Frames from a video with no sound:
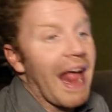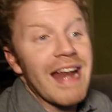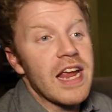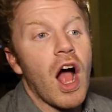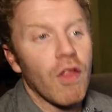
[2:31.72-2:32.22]

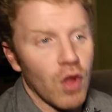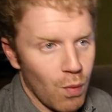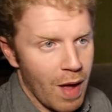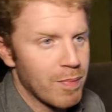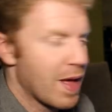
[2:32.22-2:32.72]
any other
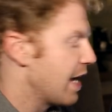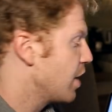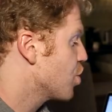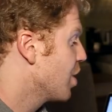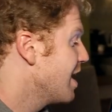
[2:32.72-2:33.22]
web
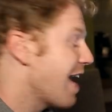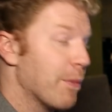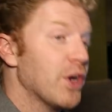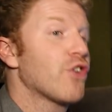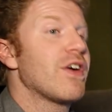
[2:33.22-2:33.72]
page.
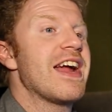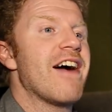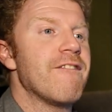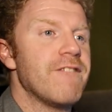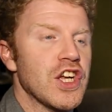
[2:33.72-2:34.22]
I'm going to create
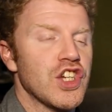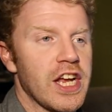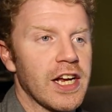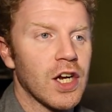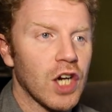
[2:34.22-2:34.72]
a
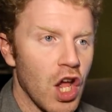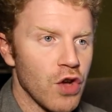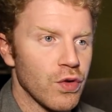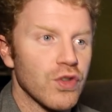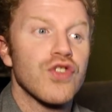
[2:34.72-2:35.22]
phishing
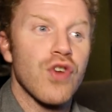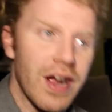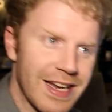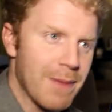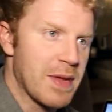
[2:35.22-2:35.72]
clone to
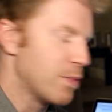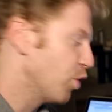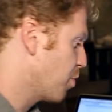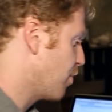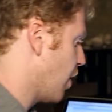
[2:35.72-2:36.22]
try and get people
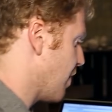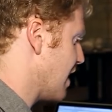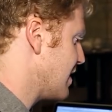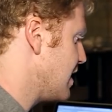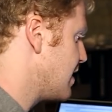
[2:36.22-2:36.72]
to provide
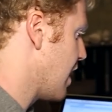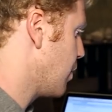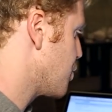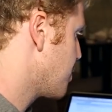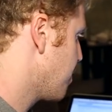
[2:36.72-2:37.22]
their
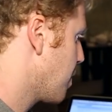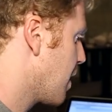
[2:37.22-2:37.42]
details.